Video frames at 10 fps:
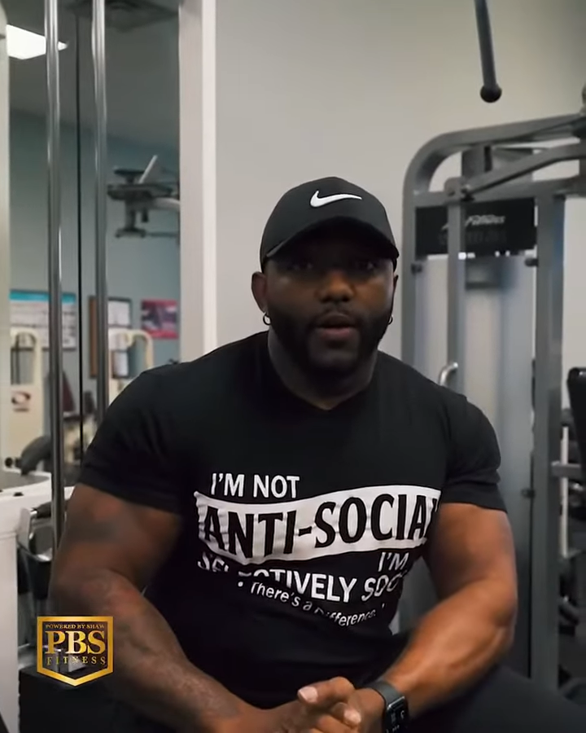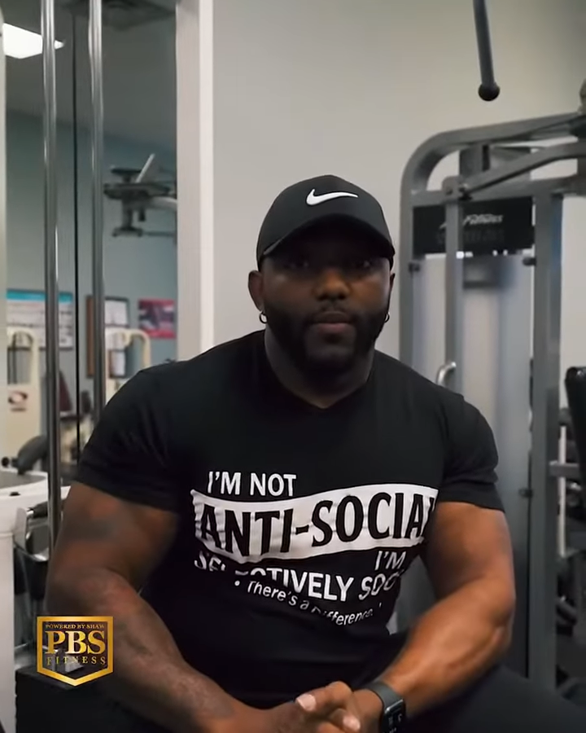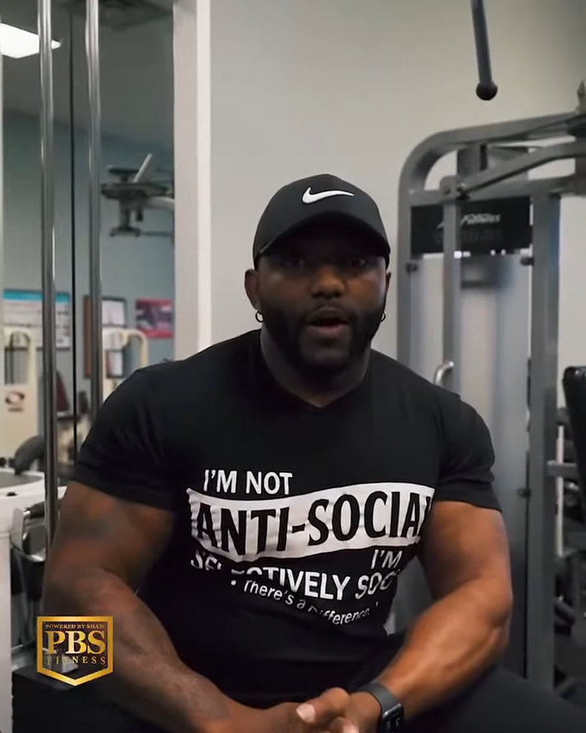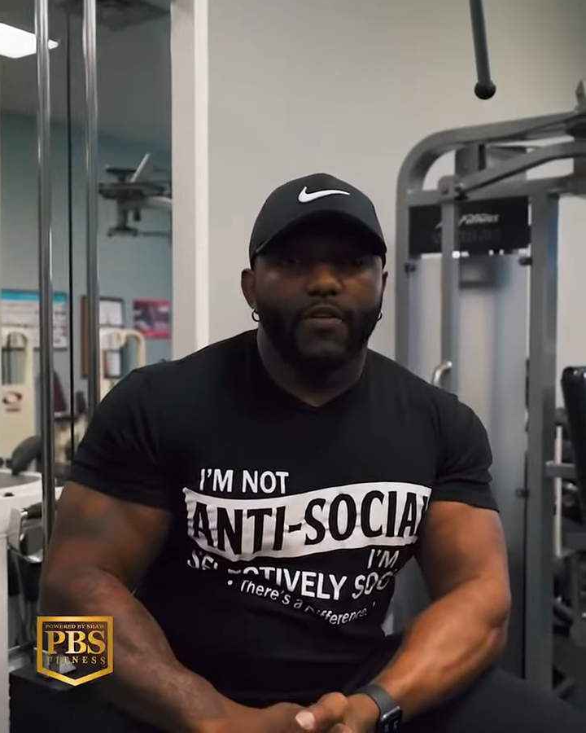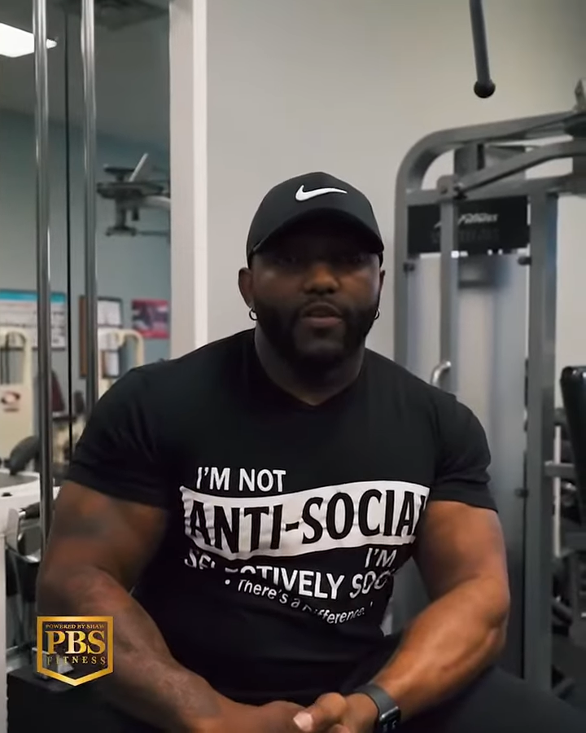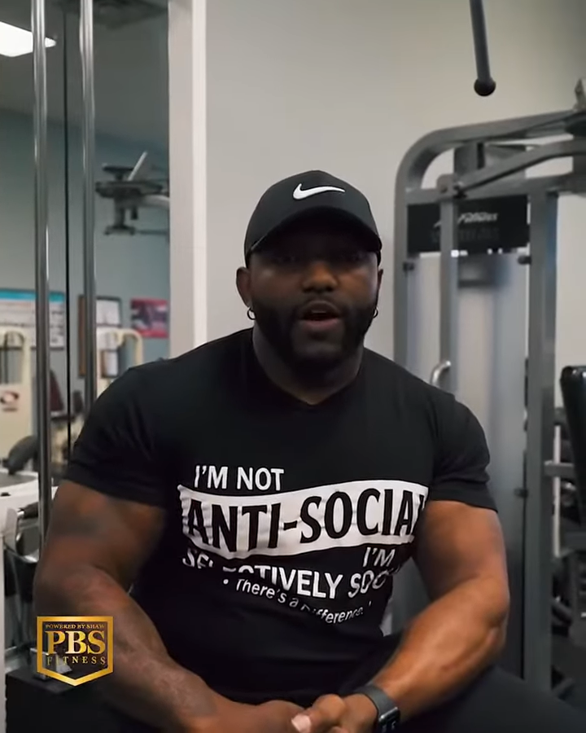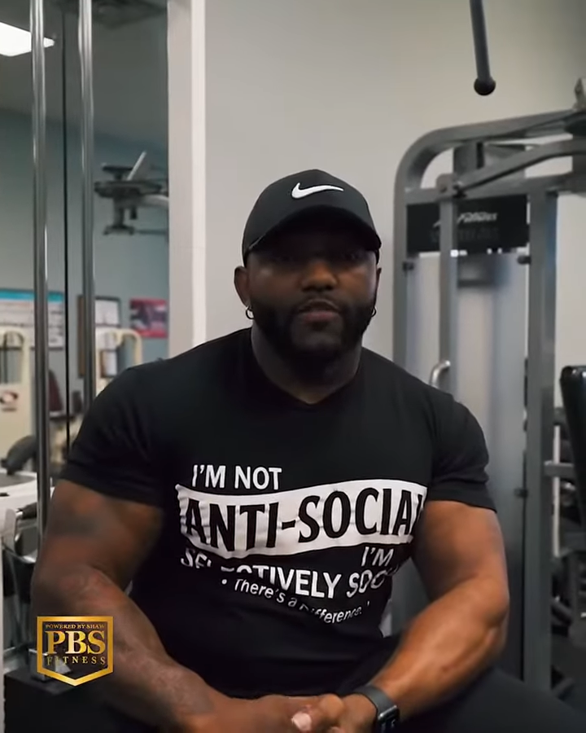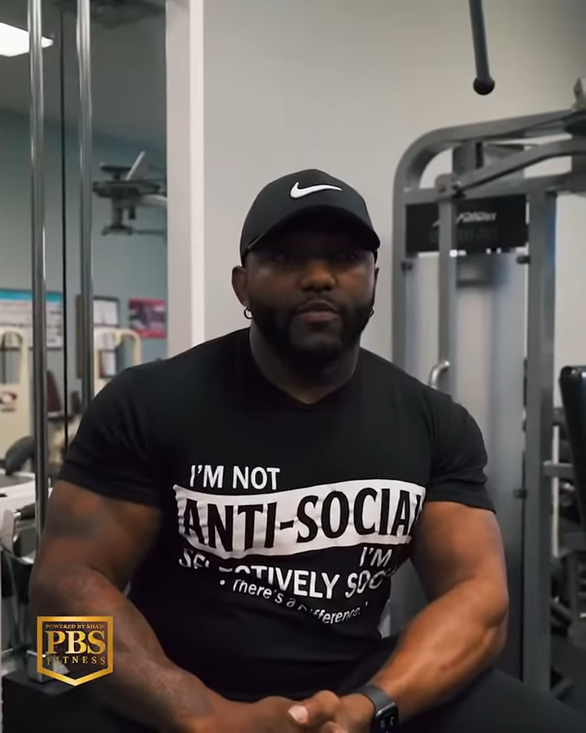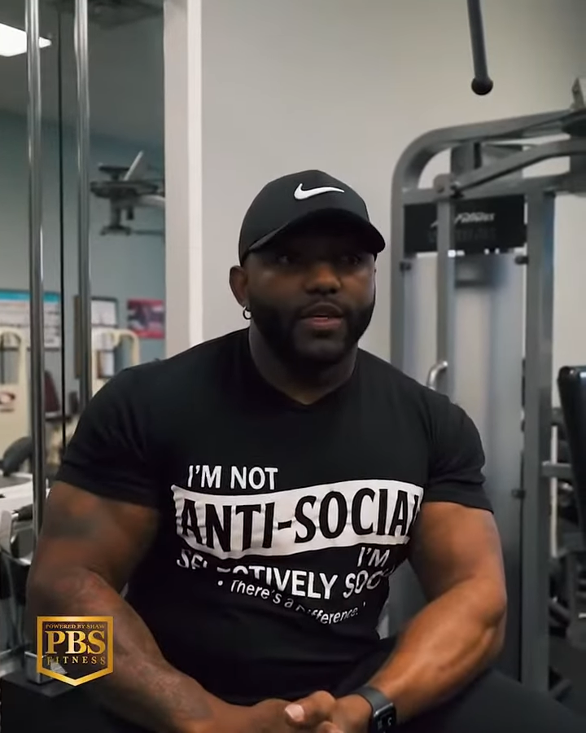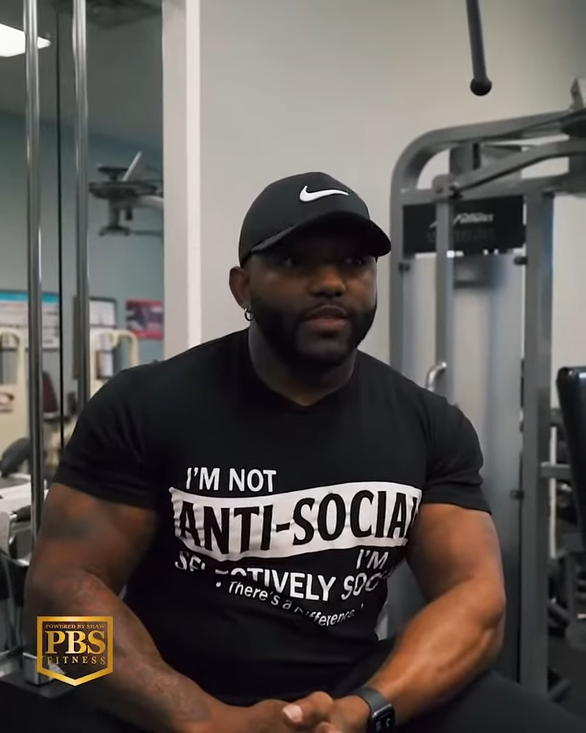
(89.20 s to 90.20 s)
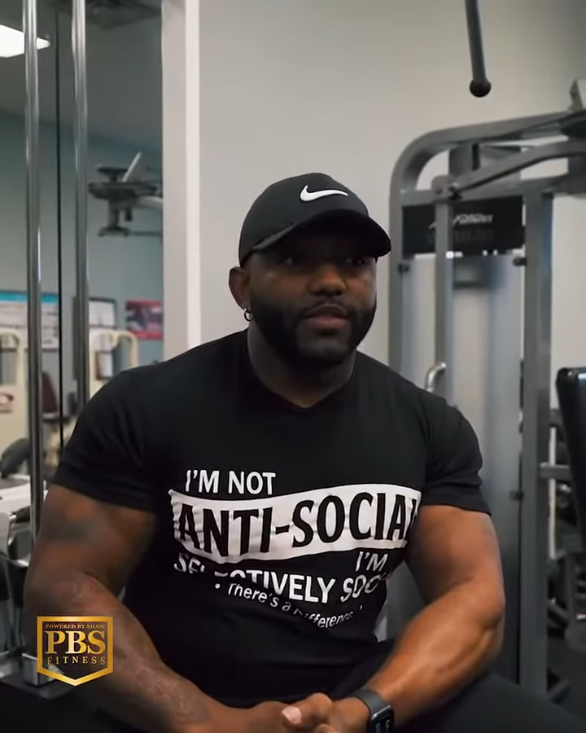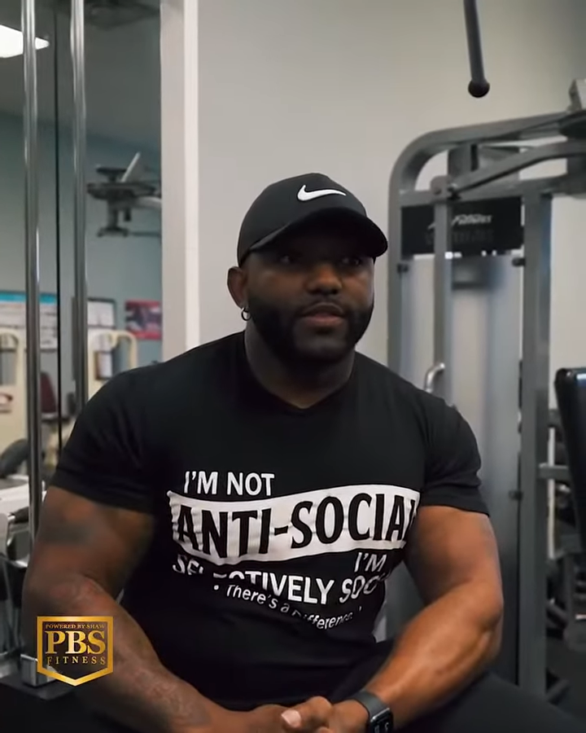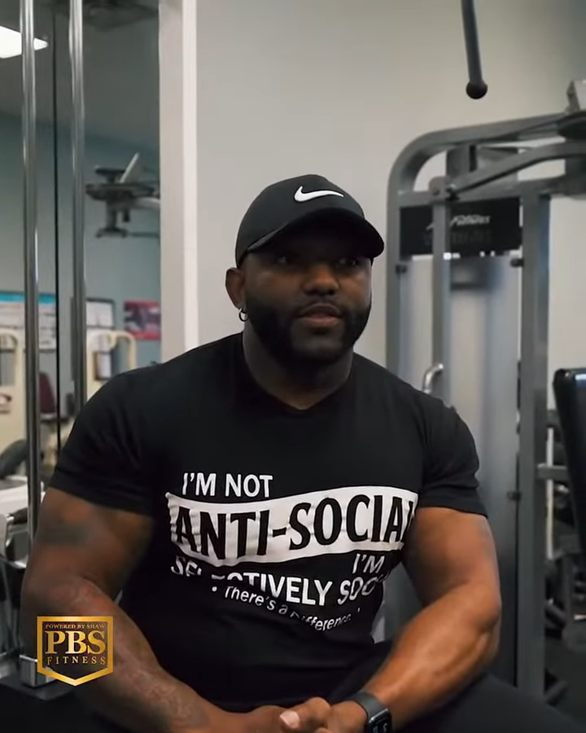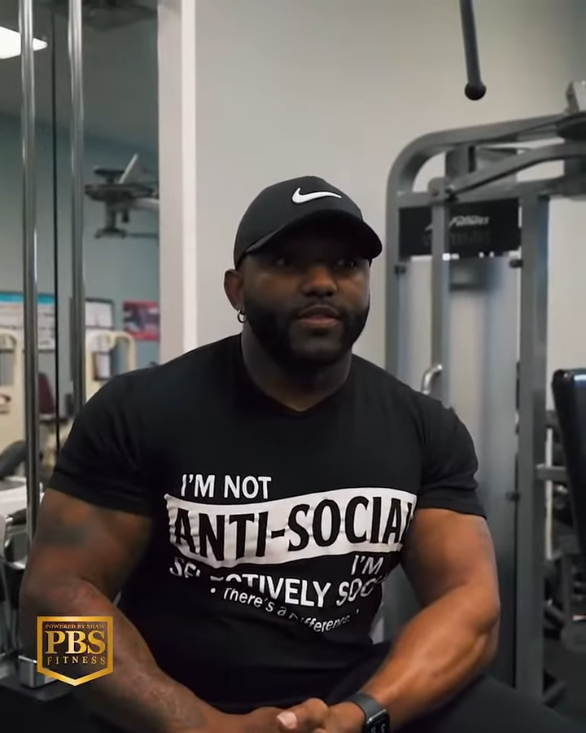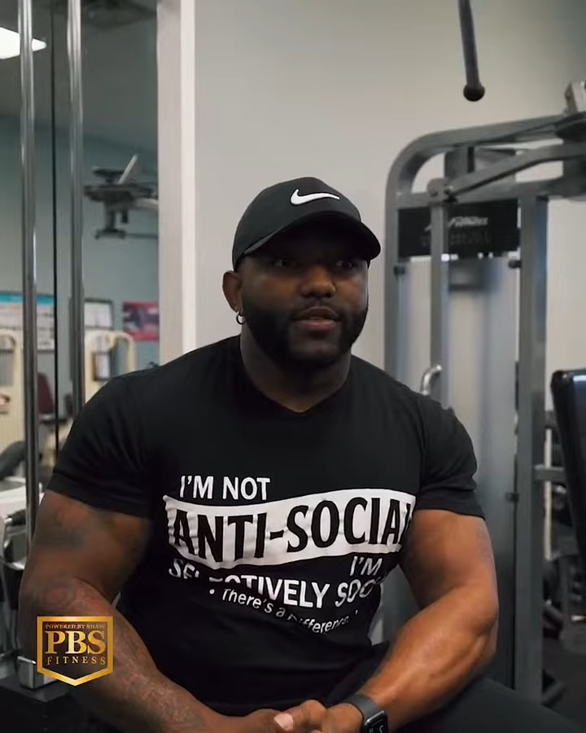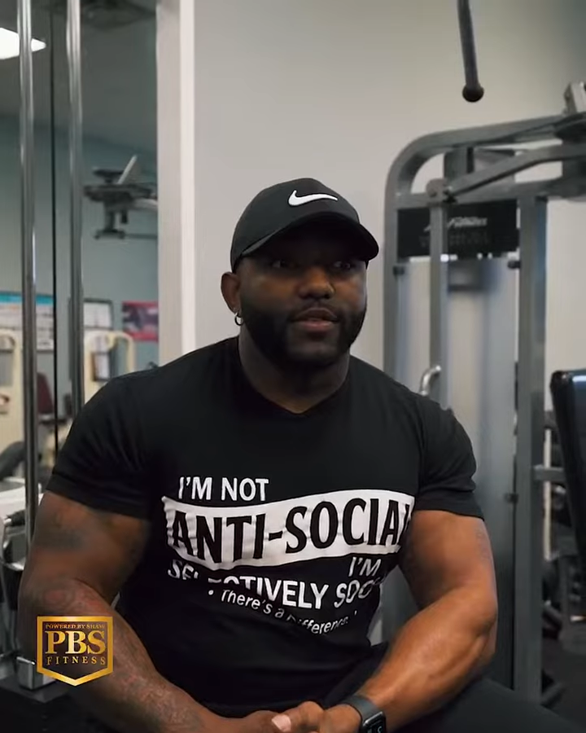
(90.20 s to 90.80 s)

I've missed